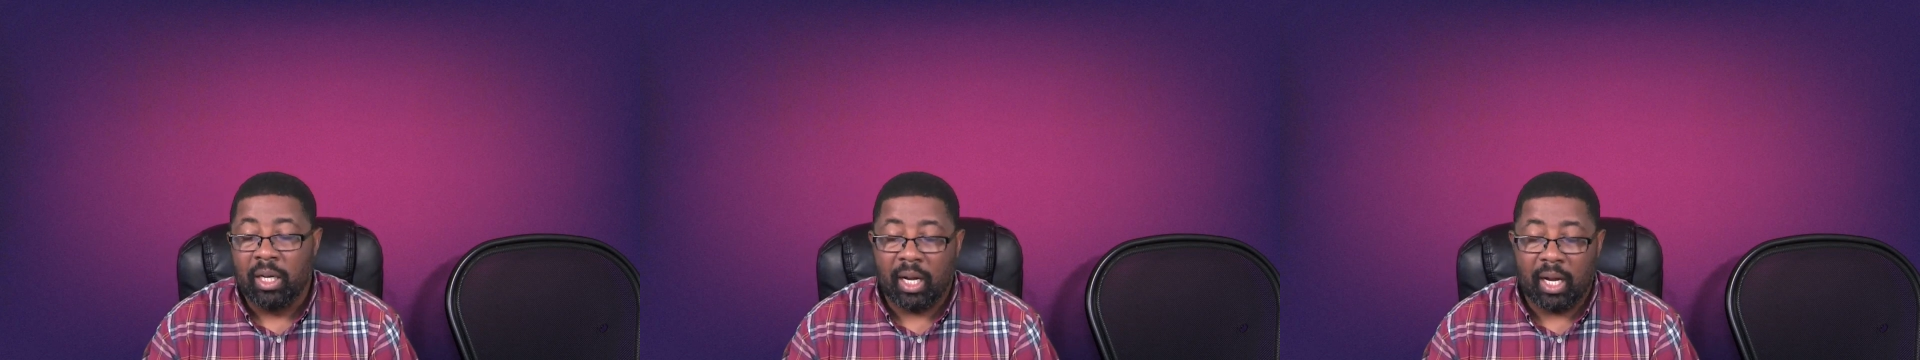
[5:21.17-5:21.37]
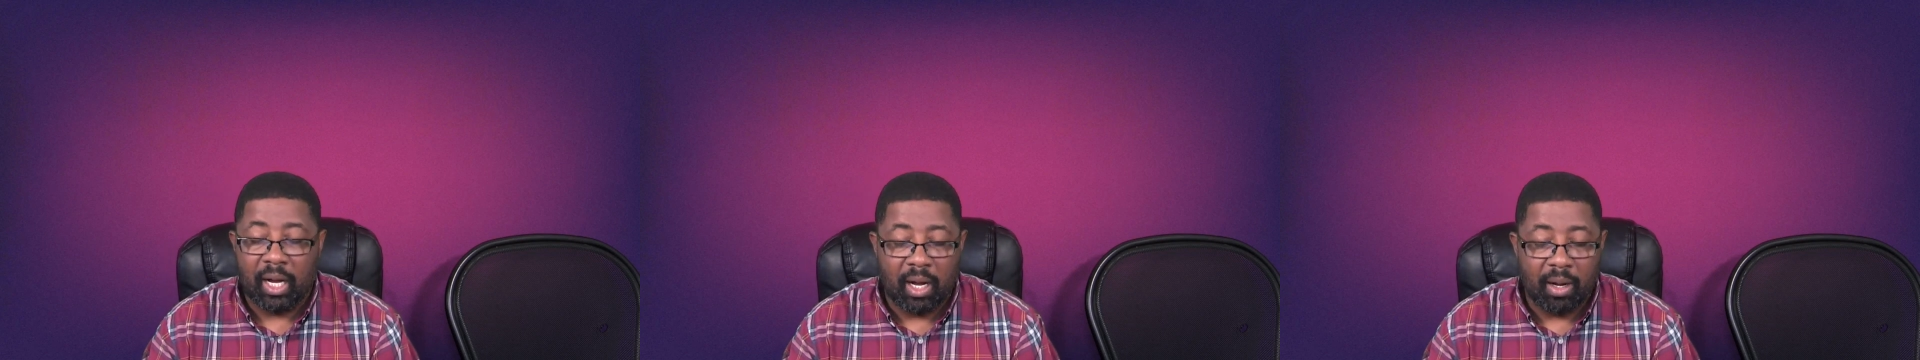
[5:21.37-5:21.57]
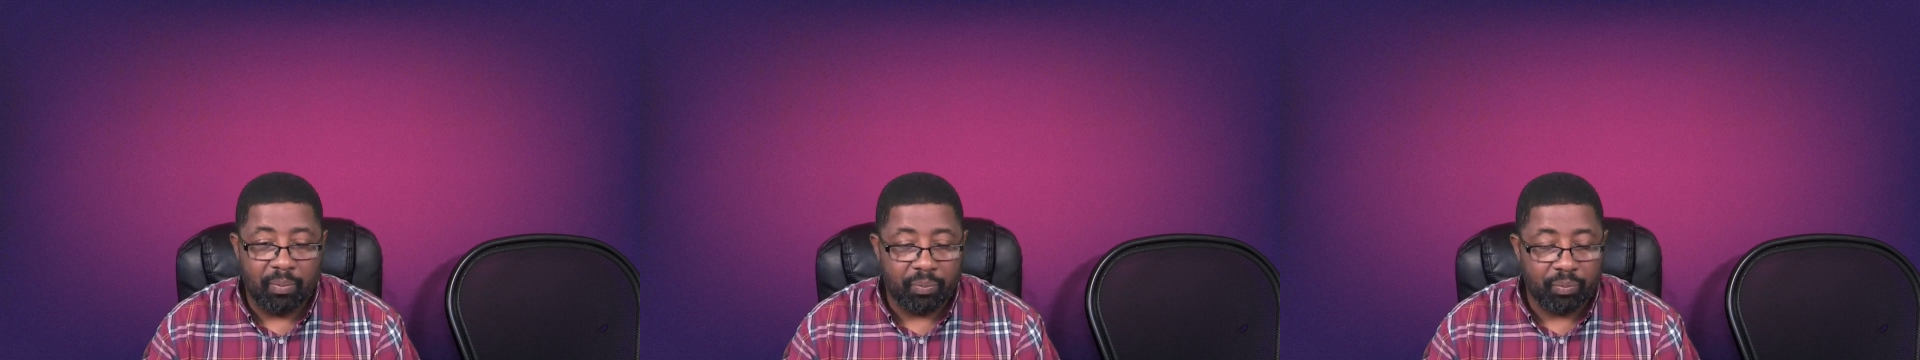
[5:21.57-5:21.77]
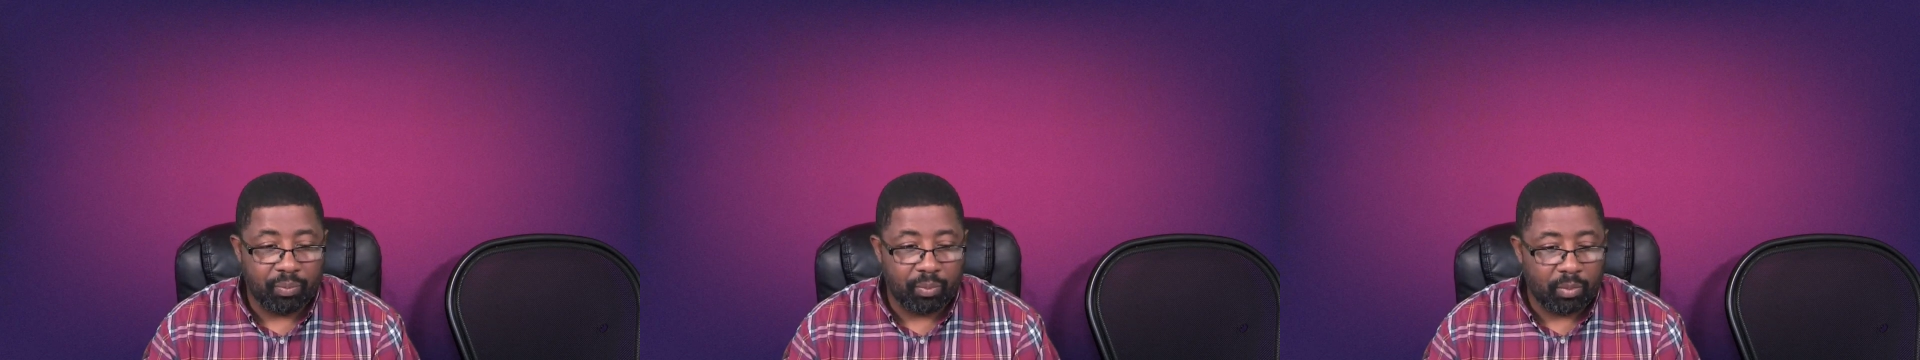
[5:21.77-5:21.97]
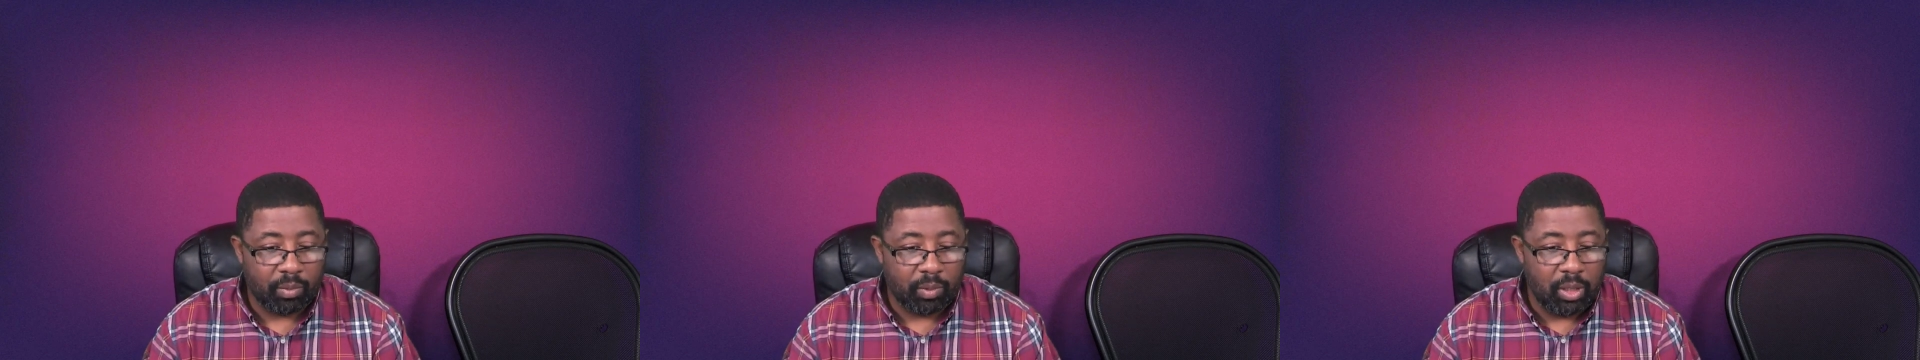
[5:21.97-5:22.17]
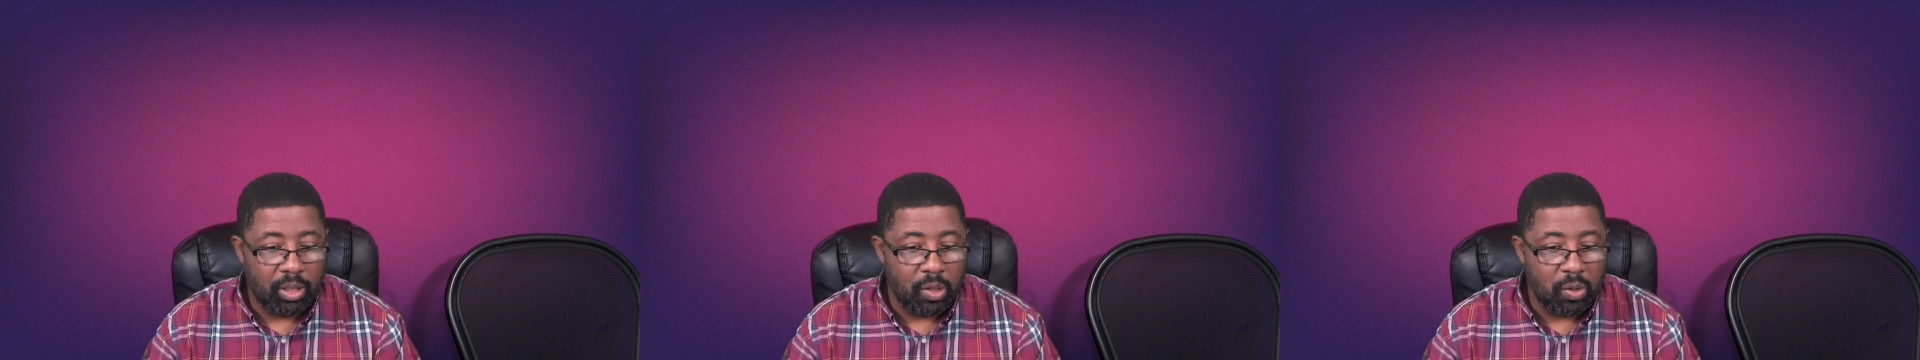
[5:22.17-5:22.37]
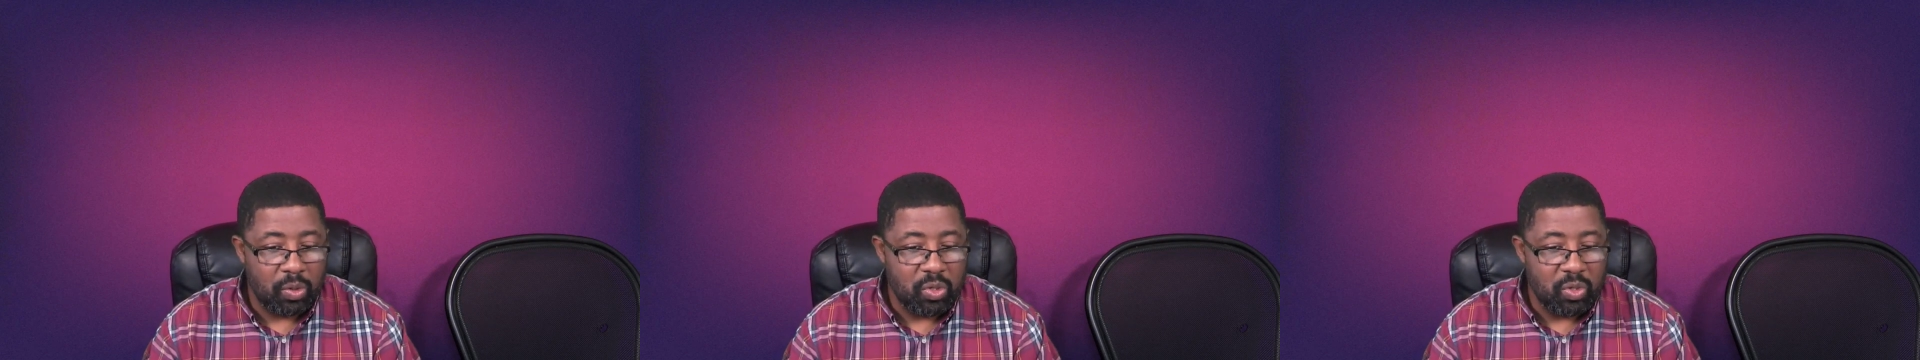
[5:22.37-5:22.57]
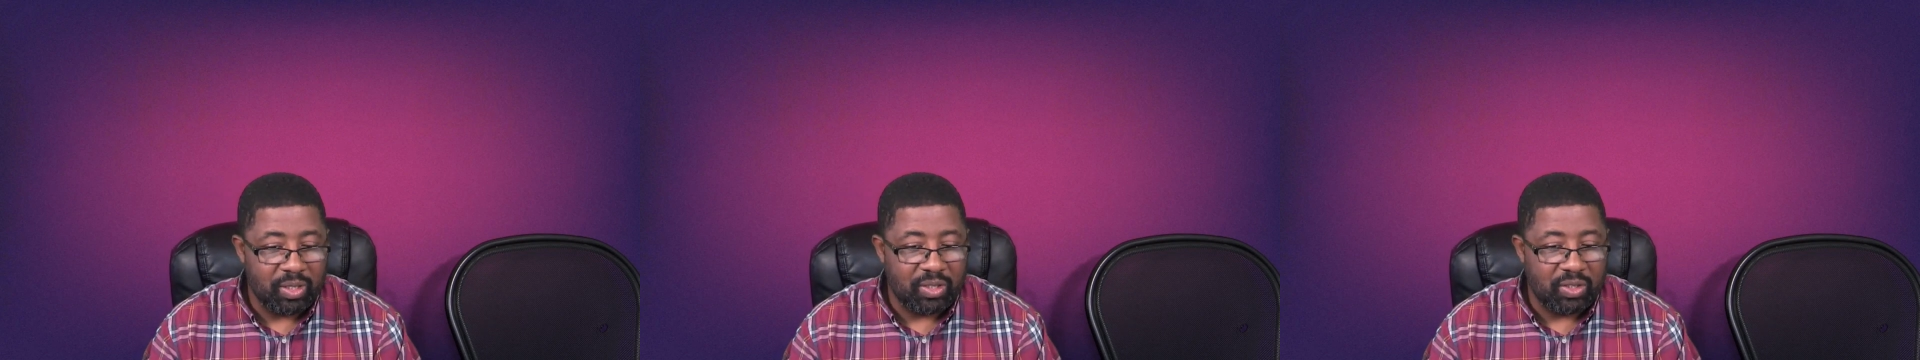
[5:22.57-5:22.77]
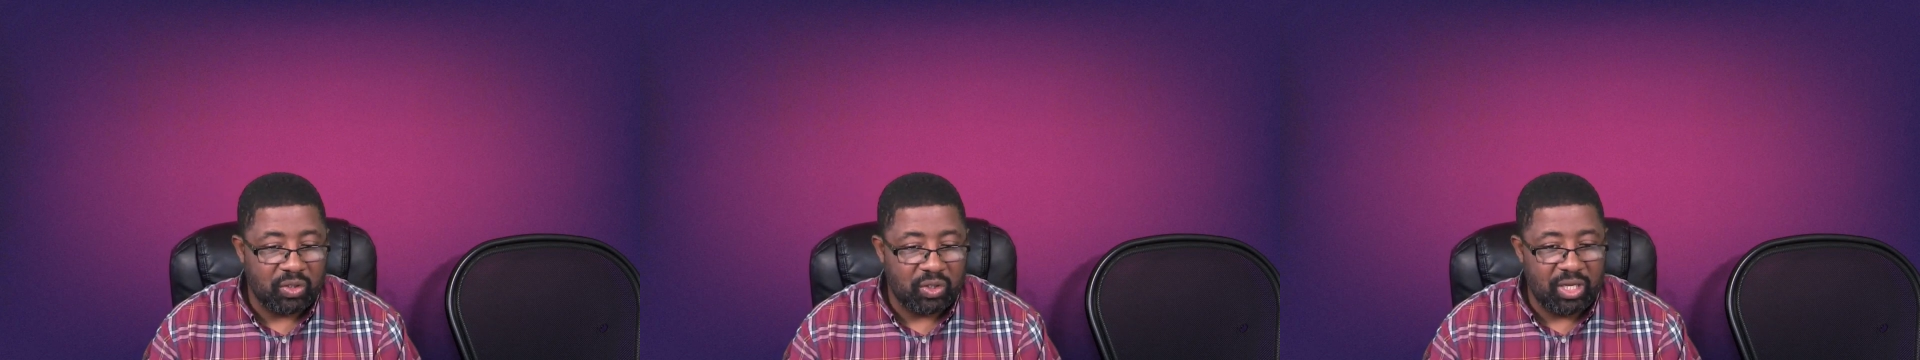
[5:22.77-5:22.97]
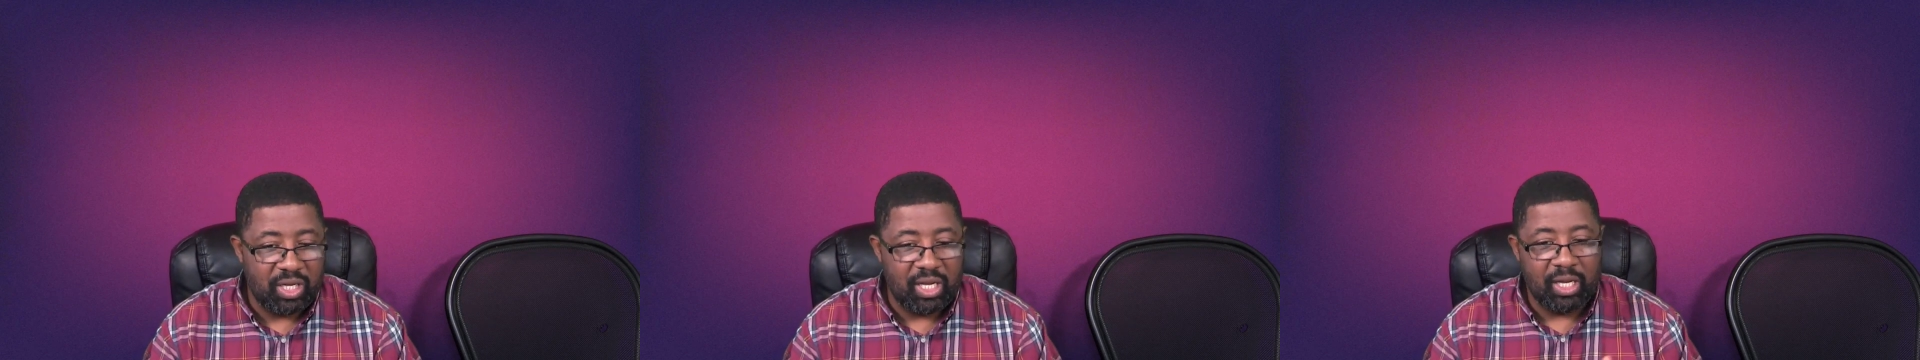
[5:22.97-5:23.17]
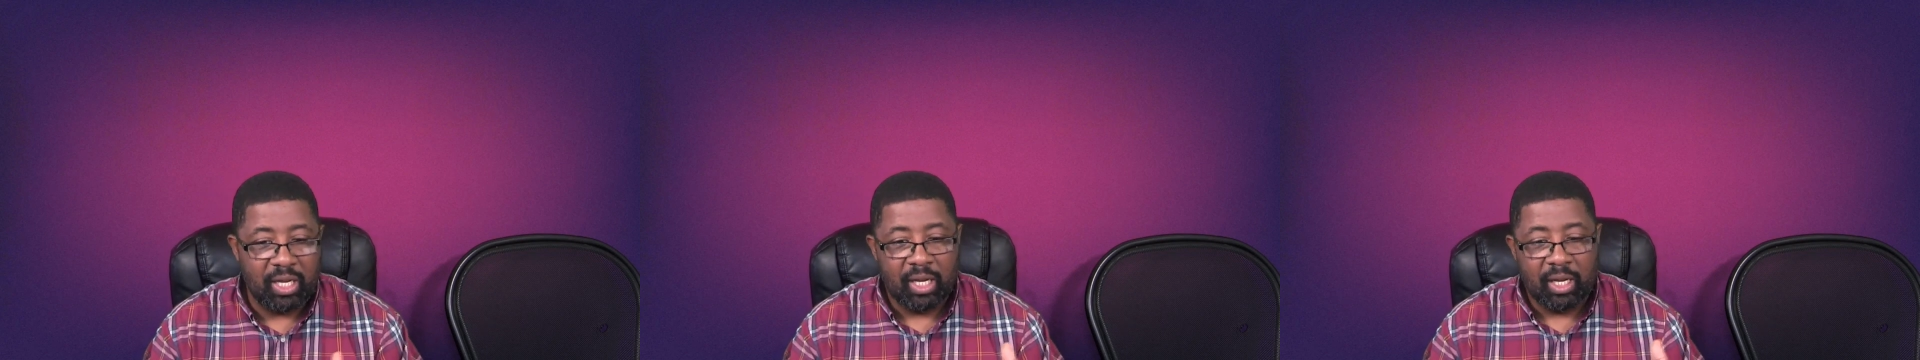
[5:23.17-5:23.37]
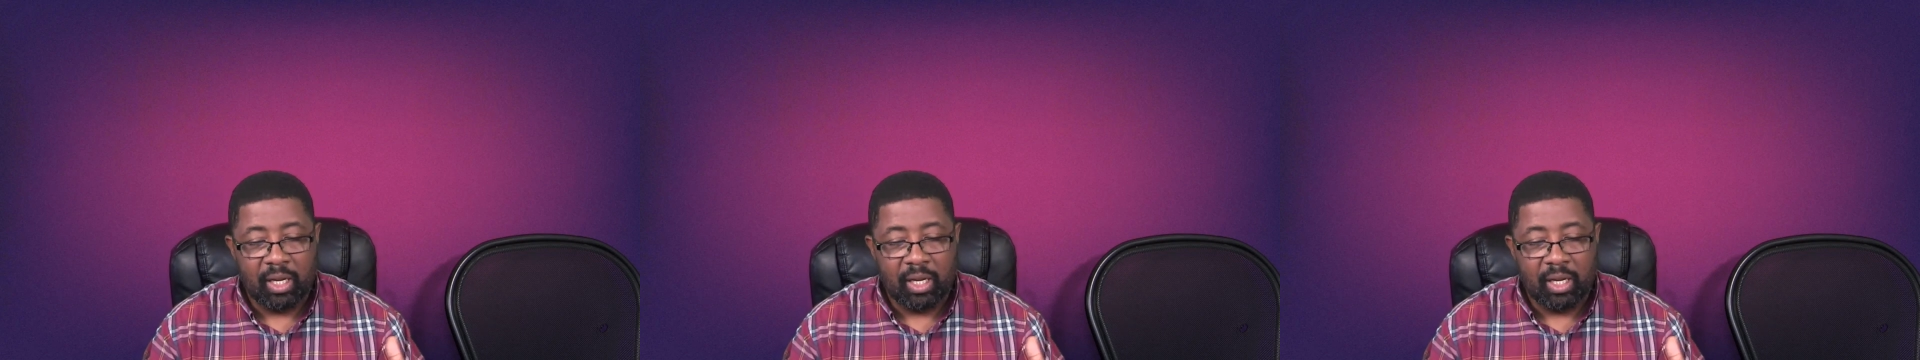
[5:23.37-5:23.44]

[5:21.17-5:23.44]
You know, you could see